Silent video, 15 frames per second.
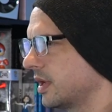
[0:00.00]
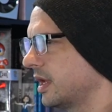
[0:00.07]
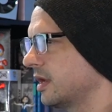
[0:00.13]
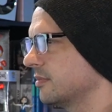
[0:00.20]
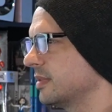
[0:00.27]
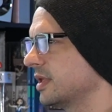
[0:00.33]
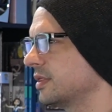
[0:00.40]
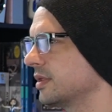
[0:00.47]
I
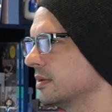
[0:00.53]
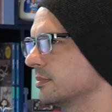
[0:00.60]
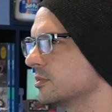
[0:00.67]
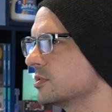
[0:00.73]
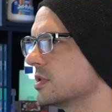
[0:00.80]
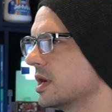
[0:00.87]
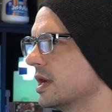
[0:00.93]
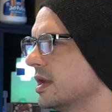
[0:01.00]
have my
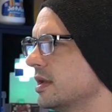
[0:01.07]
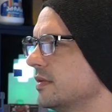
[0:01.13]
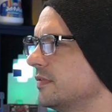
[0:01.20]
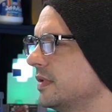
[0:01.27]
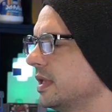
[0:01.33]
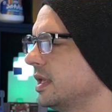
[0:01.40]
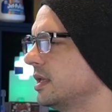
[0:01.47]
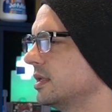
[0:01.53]
thumb
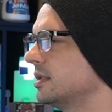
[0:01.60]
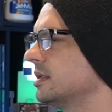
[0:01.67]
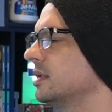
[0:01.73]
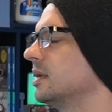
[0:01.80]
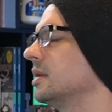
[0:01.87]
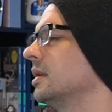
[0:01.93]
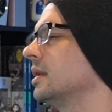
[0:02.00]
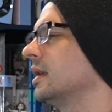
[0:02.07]
drive in,
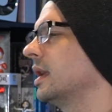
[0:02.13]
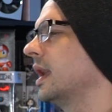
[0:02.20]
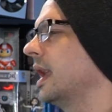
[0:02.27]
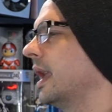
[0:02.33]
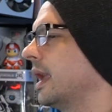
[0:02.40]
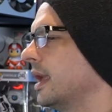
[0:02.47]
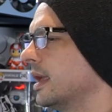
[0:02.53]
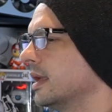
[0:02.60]

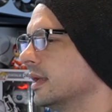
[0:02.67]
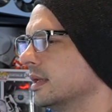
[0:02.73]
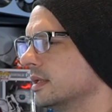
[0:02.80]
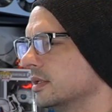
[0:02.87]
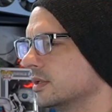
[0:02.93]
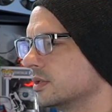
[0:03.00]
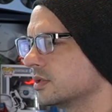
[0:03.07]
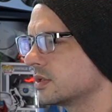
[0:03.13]

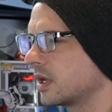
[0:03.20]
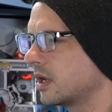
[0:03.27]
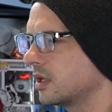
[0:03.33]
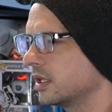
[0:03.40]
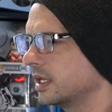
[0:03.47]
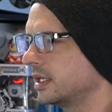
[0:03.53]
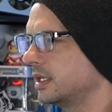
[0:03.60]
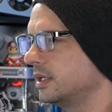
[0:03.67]
and
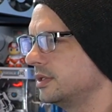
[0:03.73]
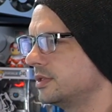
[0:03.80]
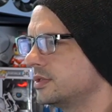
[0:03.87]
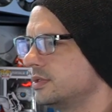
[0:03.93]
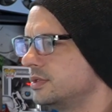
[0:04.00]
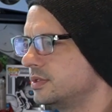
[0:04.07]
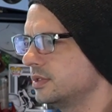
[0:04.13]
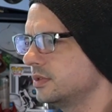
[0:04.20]
all I need
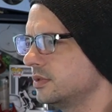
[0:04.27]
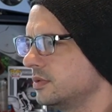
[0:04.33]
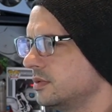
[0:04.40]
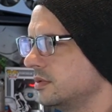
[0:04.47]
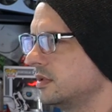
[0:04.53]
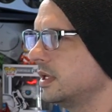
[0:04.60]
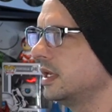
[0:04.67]
to do